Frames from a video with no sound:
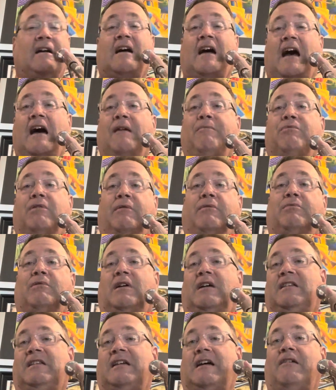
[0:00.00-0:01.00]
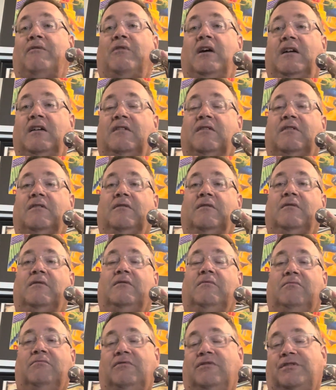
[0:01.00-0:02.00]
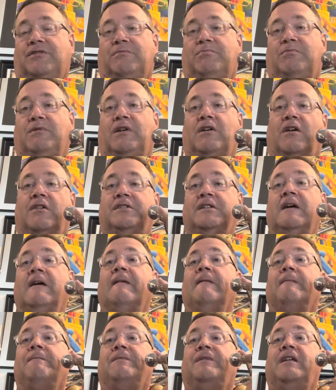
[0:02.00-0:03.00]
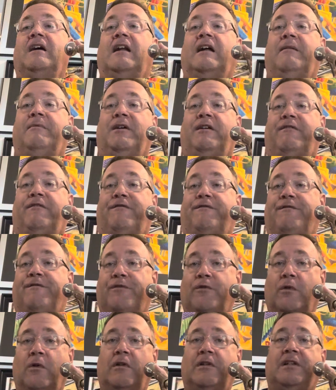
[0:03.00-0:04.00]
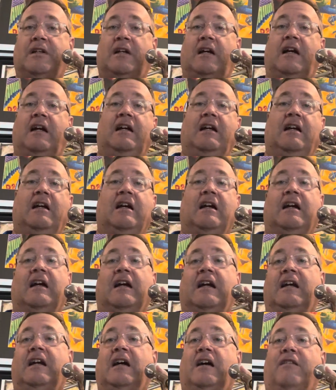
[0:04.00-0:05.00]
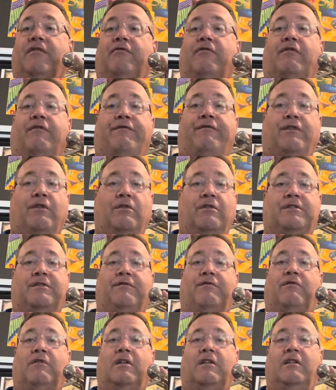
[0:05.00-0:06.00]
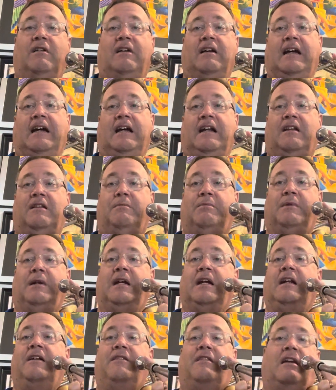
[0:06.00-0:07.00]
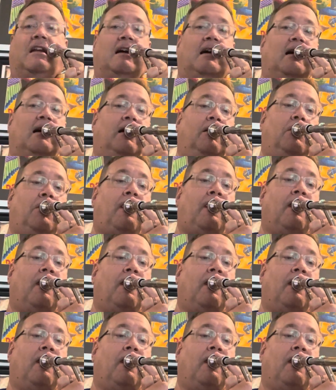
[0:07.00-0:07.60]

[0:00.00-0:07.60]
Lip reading: I'd probably play it that way, just because. Then I'm at forte, and kind of the reverse of what I had at the beginning of the line.